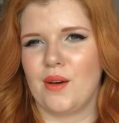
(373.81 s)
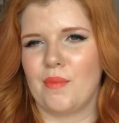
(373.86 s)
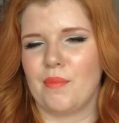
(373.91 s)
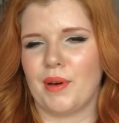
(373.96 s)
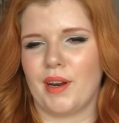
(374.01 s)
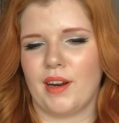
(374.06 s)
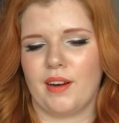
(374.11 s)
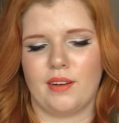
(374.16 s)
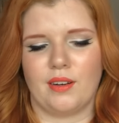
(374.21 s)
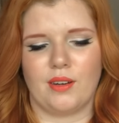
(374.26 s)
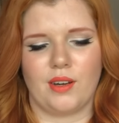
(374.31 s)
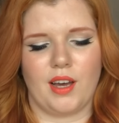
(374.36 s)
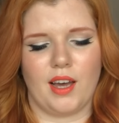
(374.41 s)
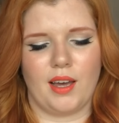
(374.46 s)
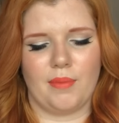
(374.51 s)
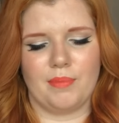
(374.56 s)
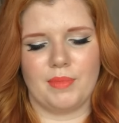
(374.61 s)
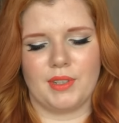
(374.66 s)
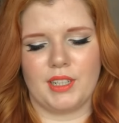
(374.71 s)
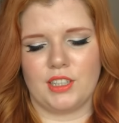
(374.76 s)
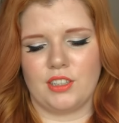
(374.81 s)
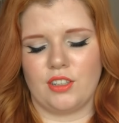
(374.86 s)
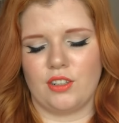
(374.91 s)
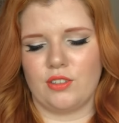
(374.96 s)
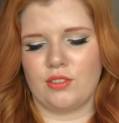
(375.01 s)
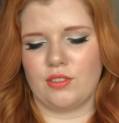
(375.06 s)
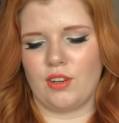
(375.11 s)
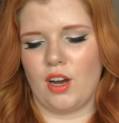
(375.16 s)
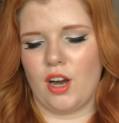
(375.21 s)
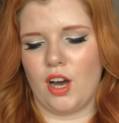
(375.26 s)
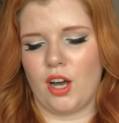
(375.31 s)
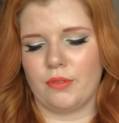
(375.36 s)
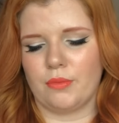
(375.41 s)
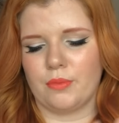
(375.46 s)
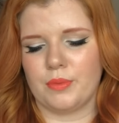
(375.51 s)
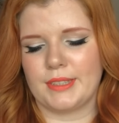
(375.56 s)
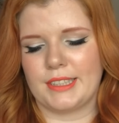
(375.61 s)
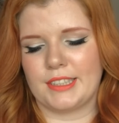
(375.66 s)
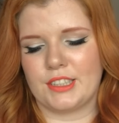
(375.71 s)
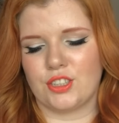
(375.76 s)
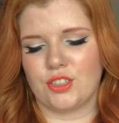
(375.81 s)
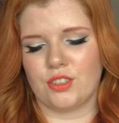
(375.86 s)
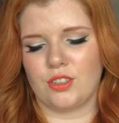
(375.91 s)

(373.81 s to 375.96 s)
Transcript: but I'm not 100%